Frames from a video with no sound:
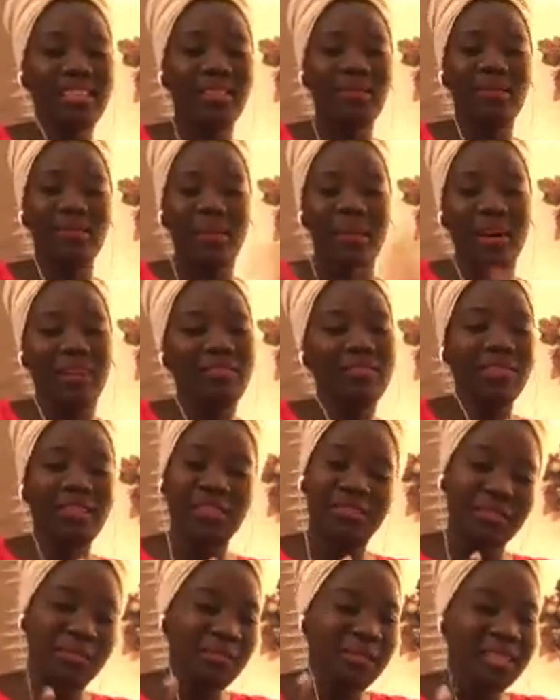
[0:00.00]
you, I've
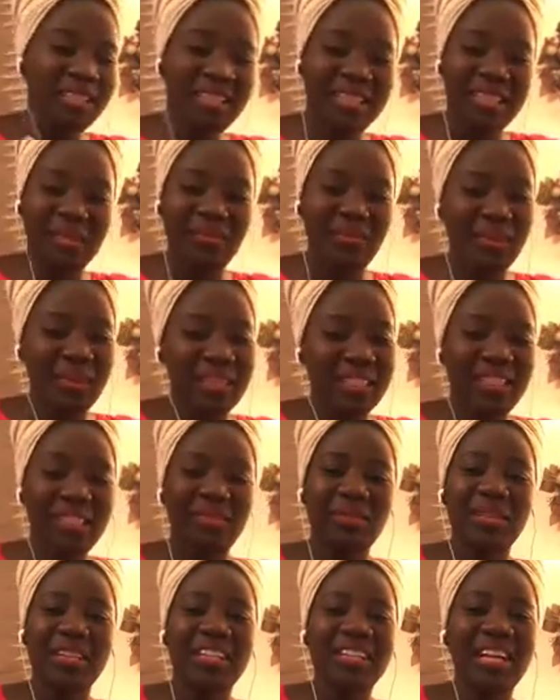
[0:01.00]
never been
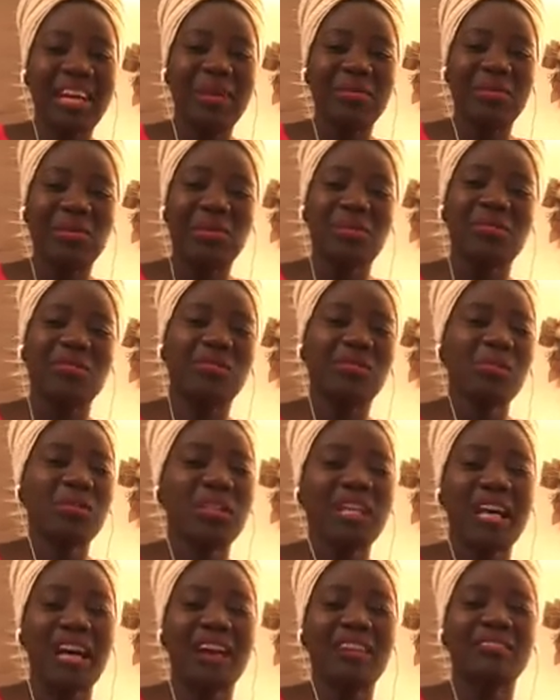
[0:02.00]
disappointed. When it comes to
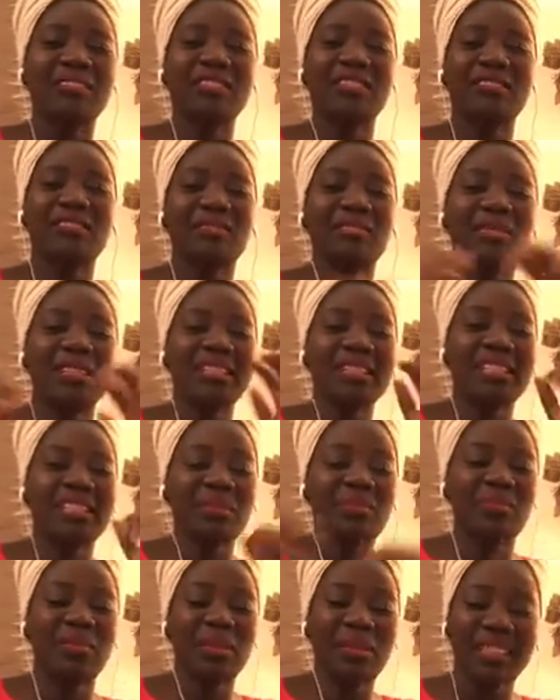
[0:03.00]
food, I've never been
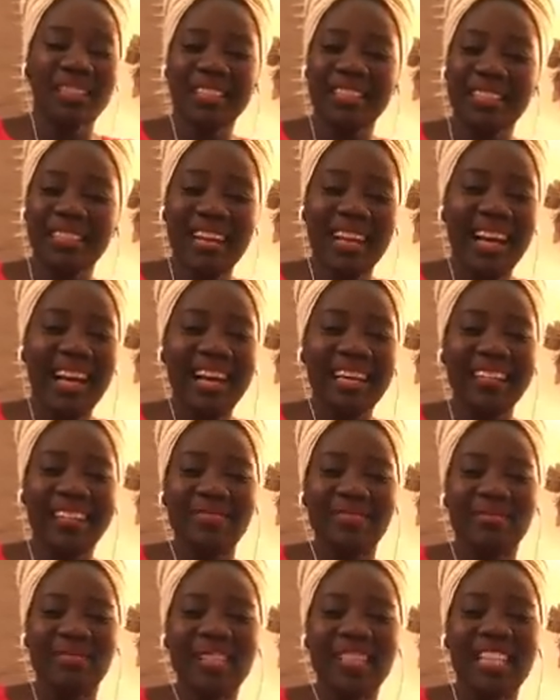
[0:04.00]
disappointed. I
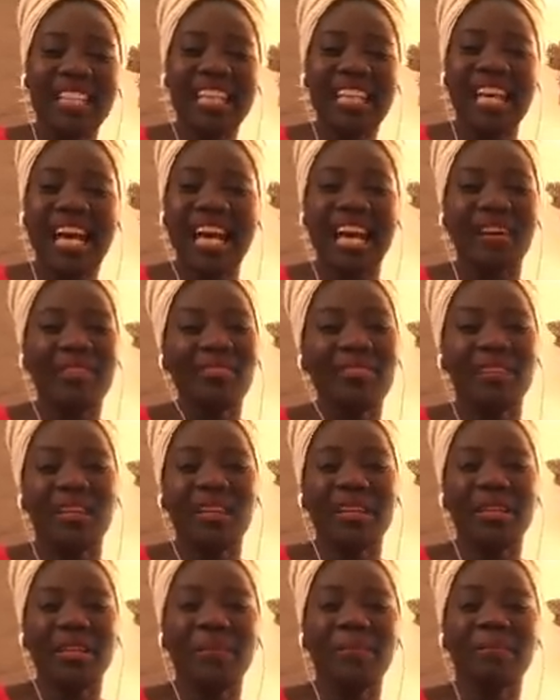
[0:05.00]
really have
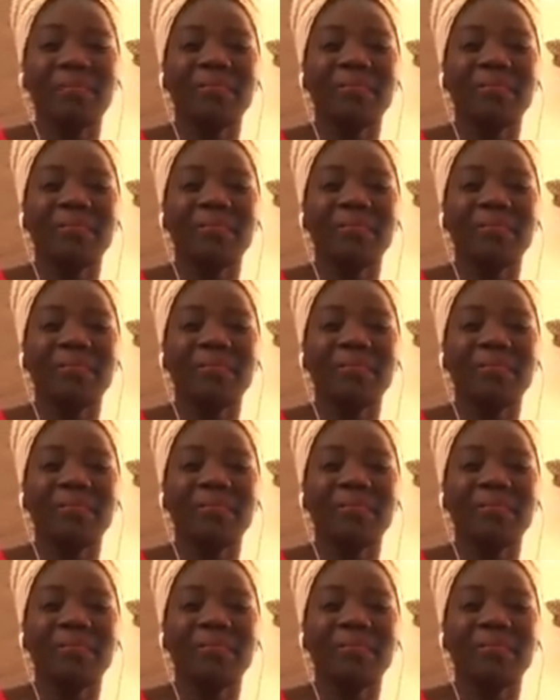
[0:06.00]
like